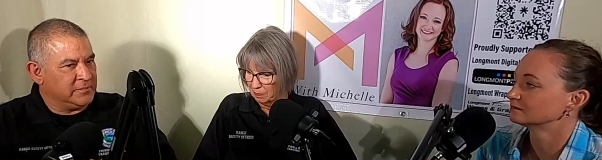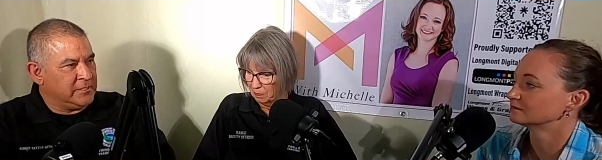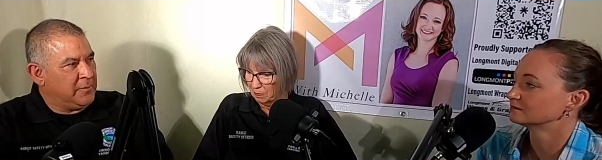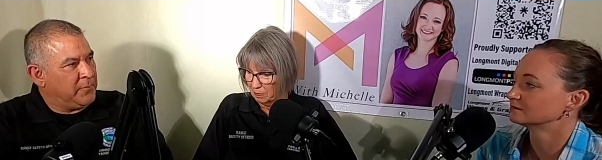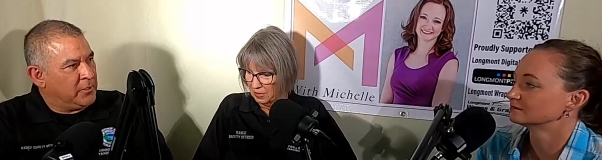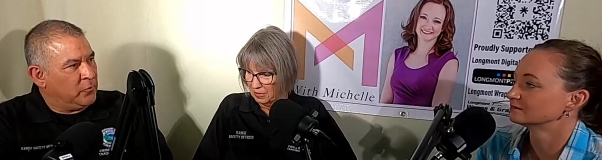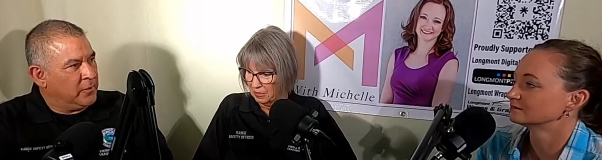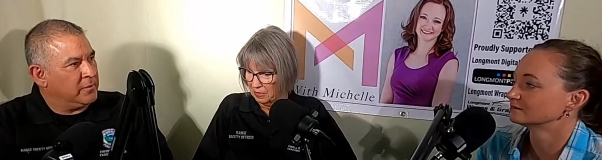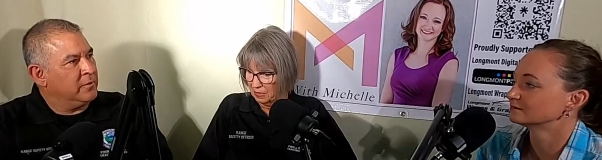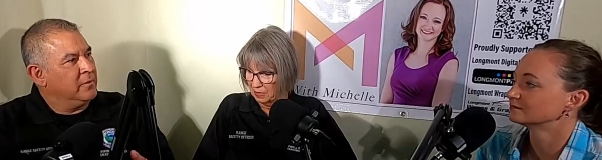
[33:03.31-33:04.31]
Speaker 1: deep
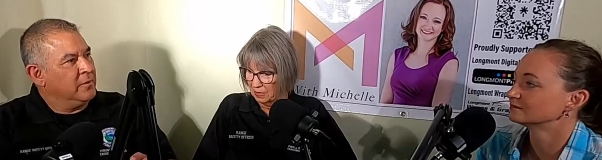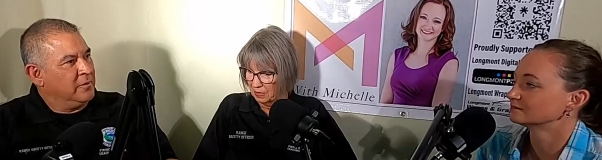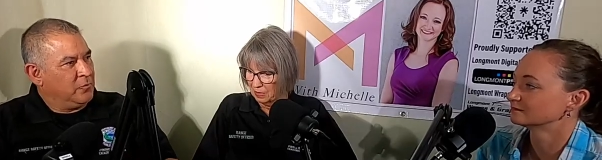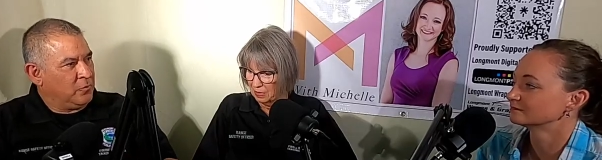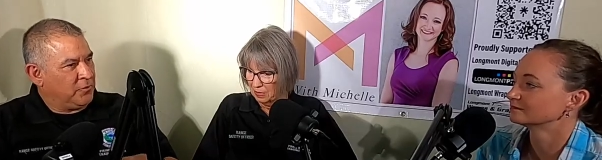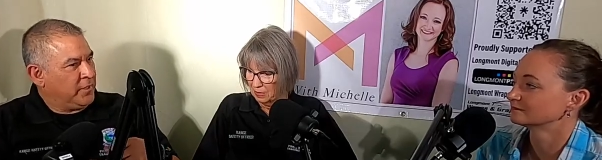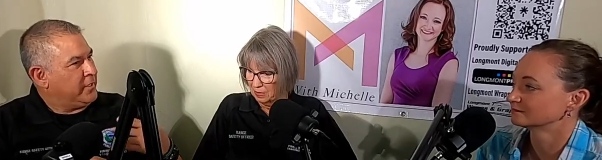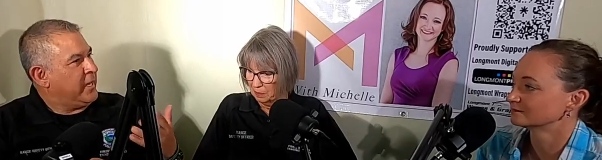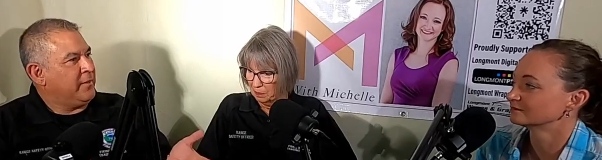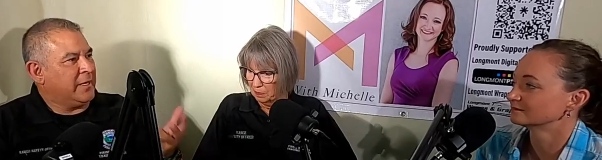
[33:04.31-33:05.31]
into it will
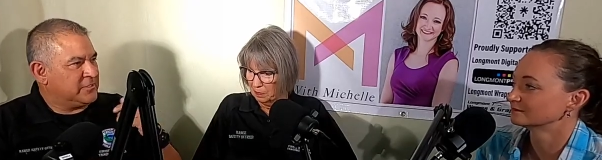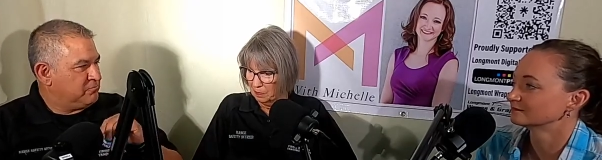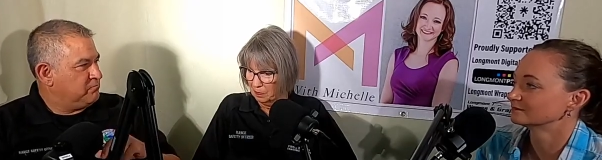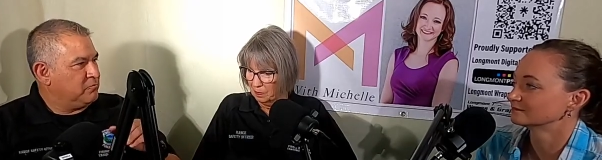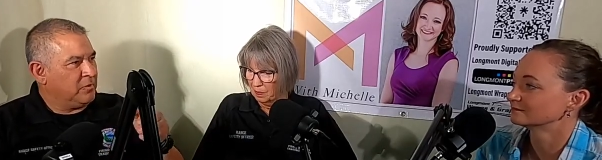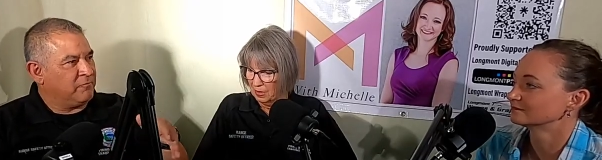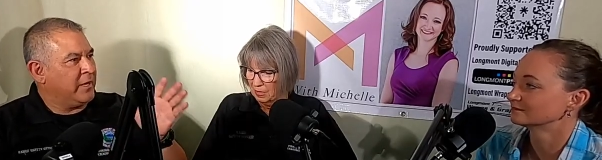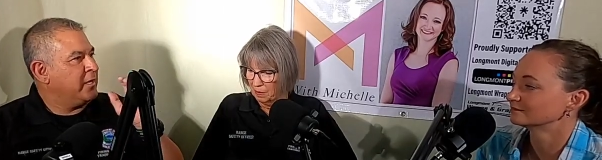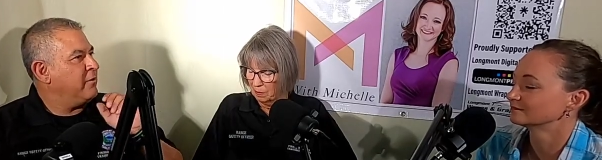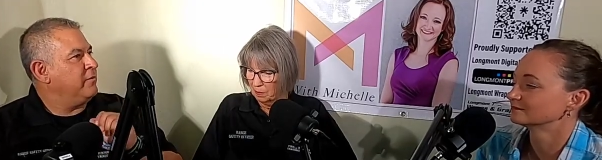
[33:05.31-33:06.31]
think, hey, that's if
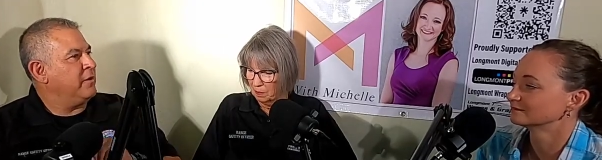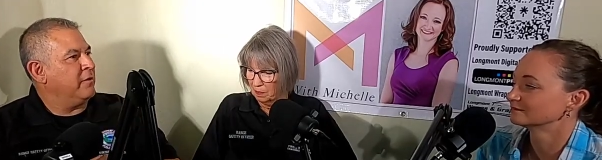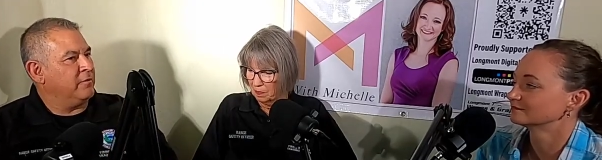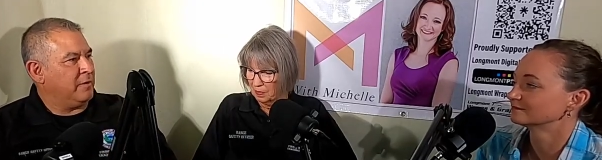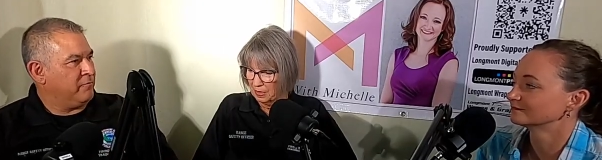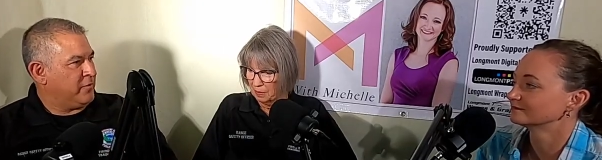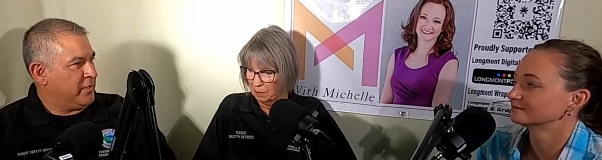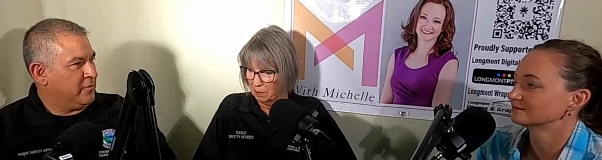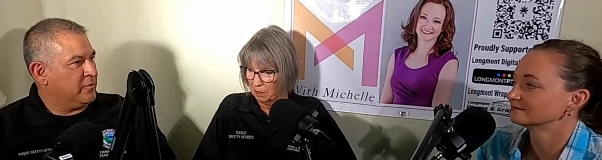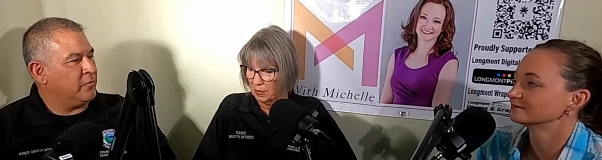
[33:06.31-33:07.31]
I carry there, then I'm
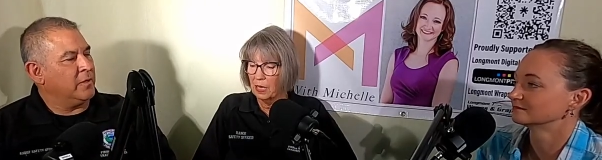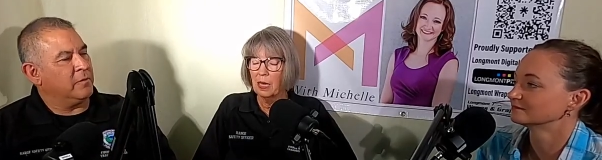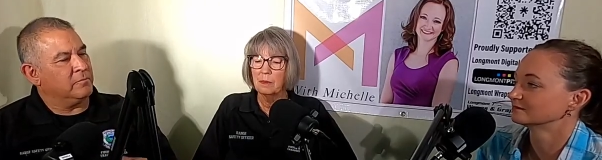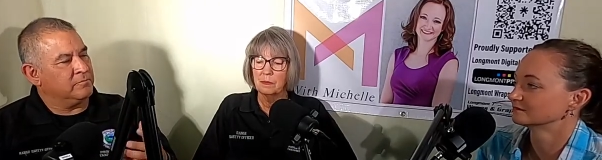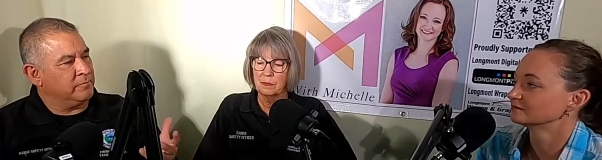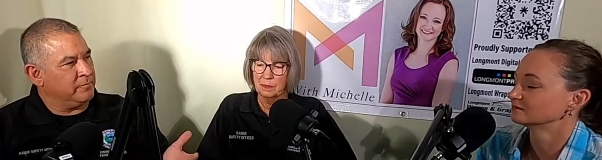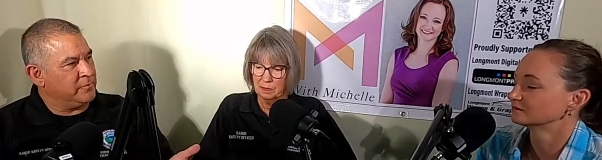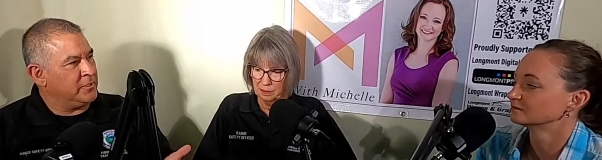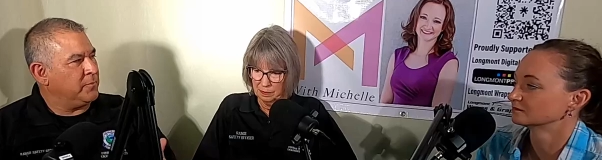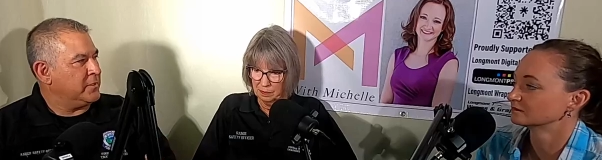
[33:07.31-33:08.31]
fine. Well, yeah.
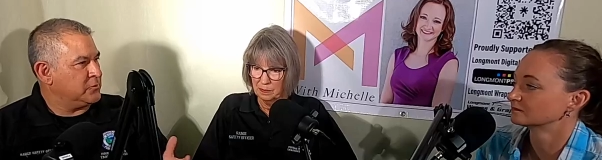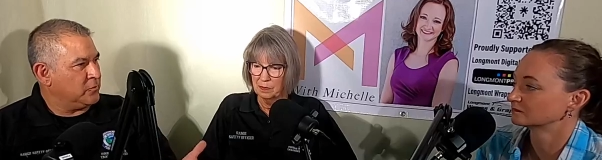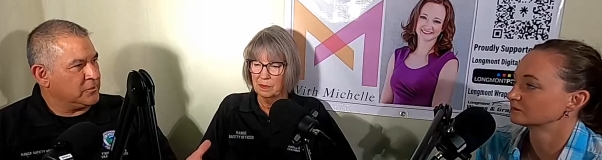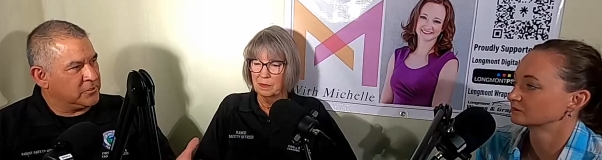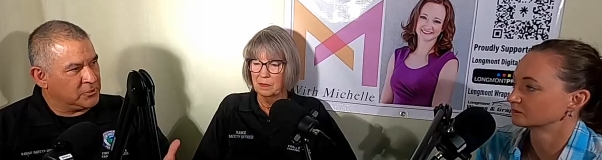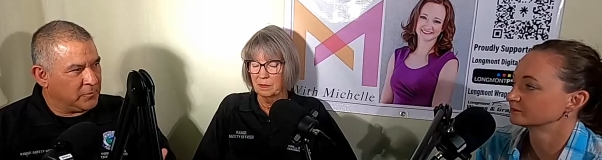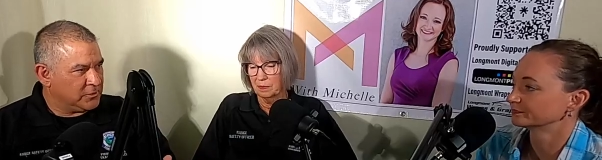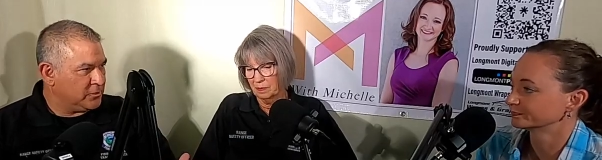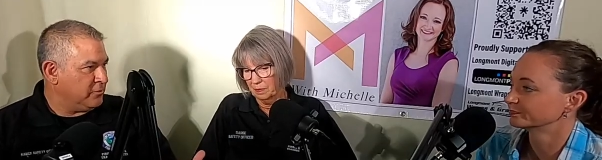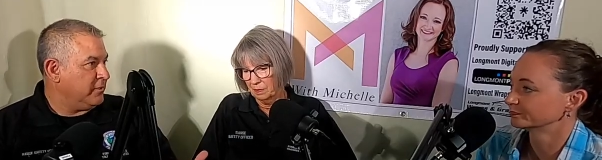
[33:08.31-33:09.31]
Mm, depends on what
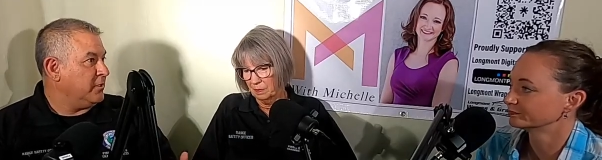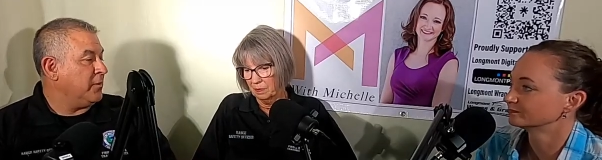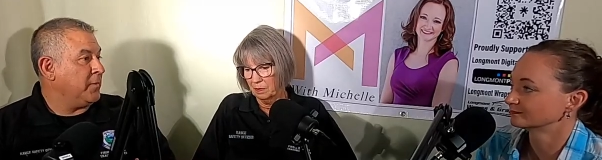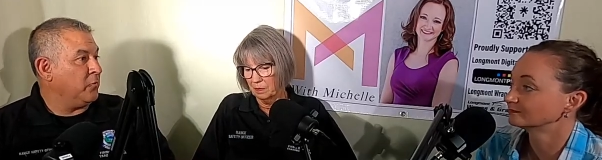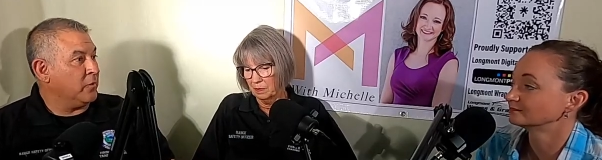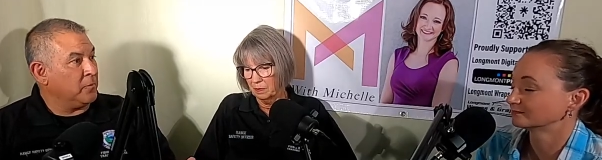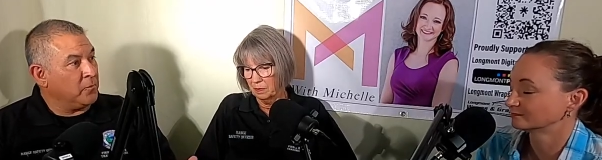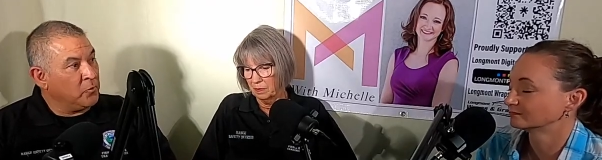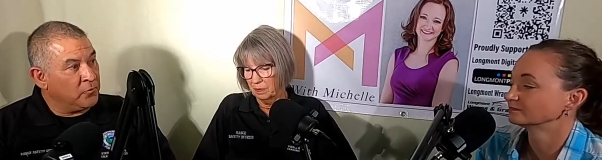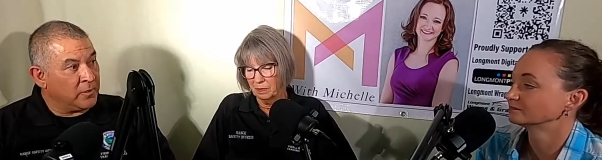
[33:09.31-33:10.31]
situation you're in. I may want to
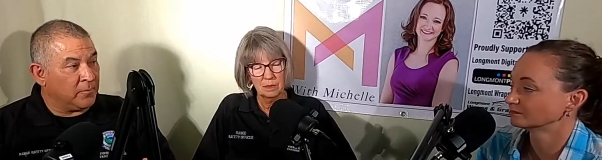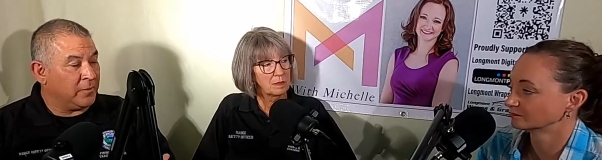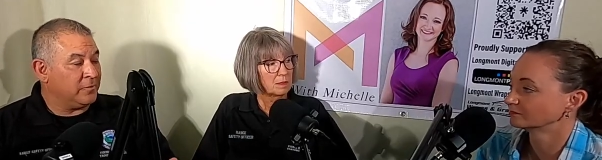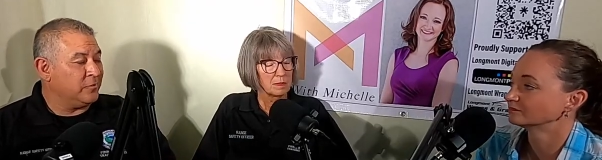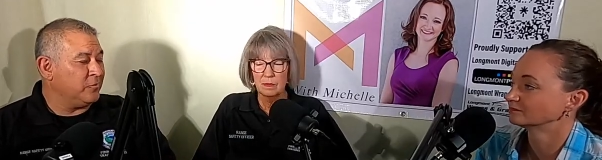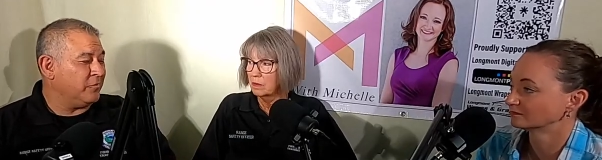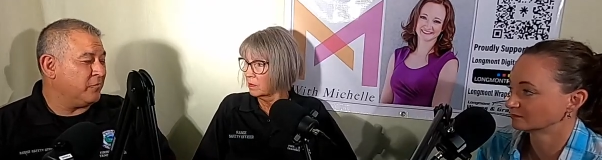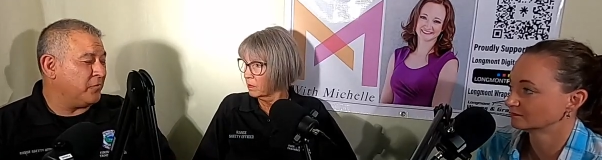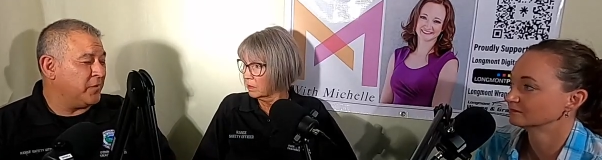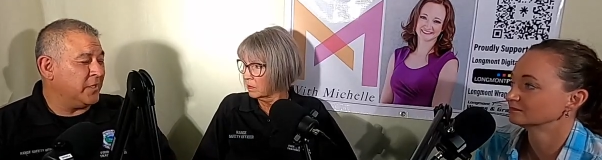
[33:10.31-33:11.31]
move it. I may do
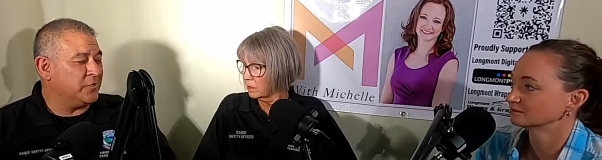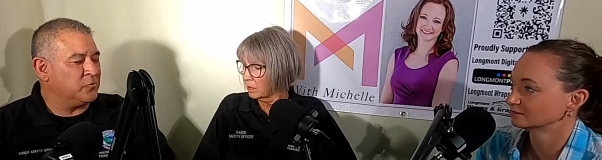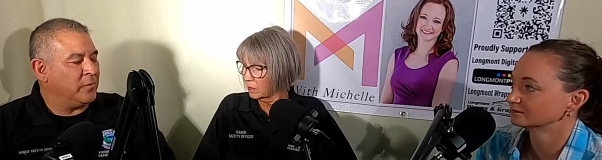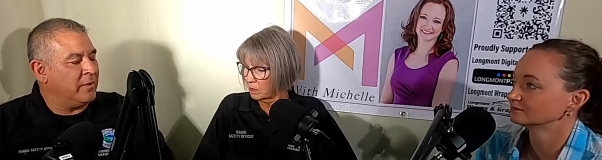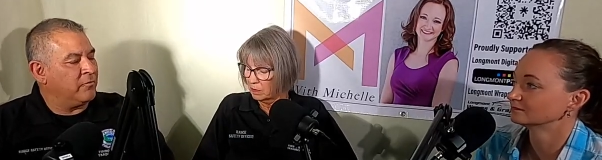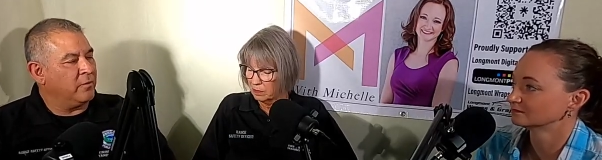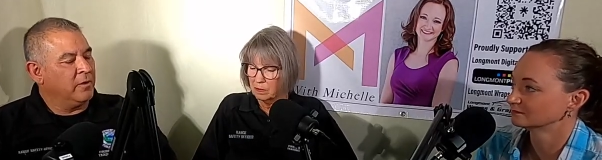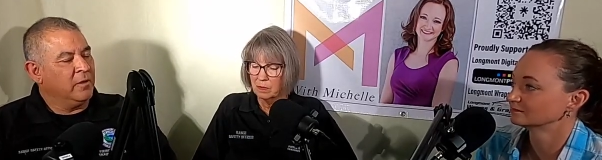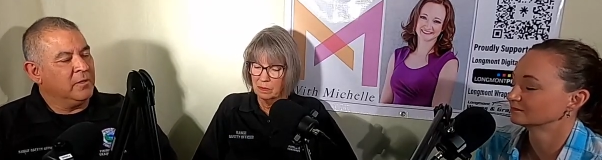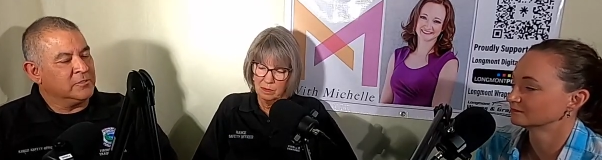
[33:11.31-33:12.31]
different things, whatever.
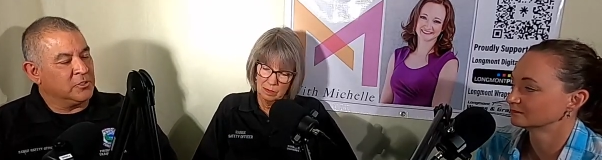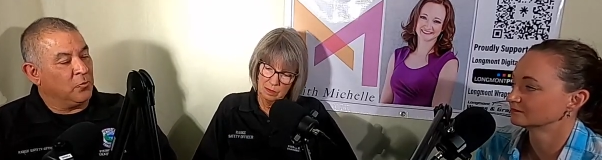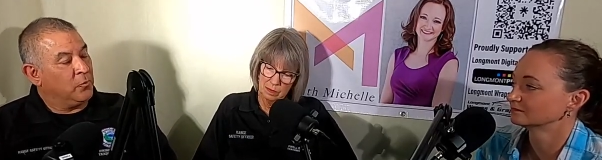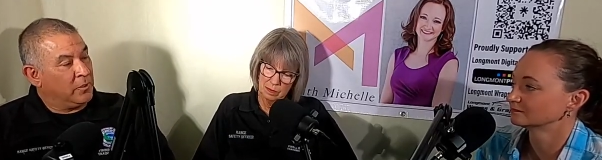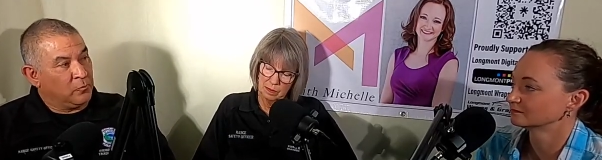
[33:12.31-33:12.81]
Mm-hmm. So we,